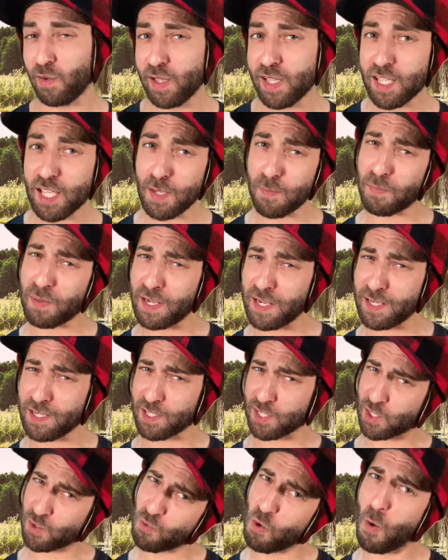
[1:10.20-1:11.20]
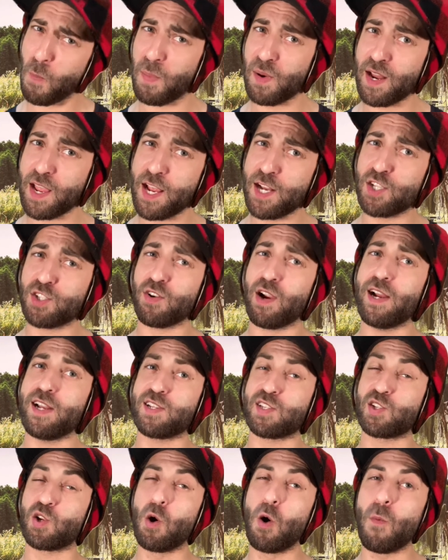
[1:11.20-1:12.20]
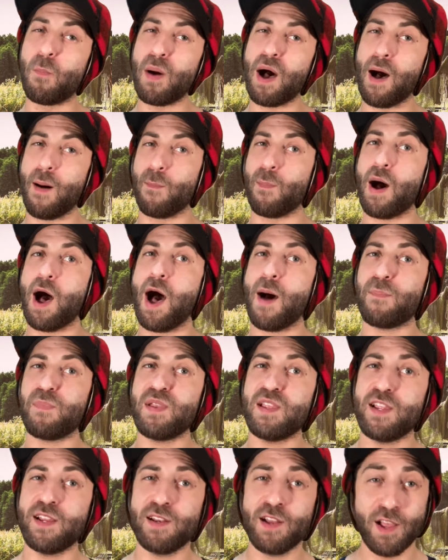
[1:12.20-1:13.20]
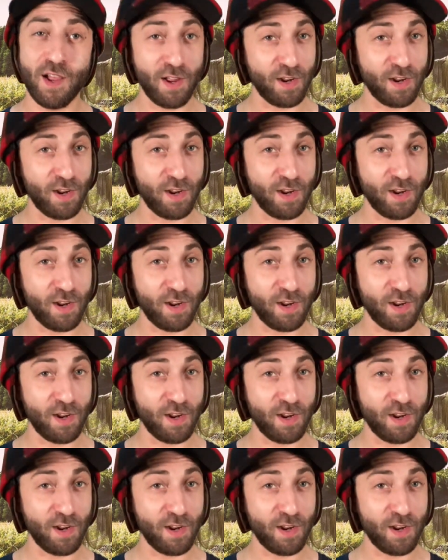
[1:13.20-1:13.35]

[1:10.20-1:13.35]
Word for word: Iggy Peen is swooping in trying to scoop up my Peen.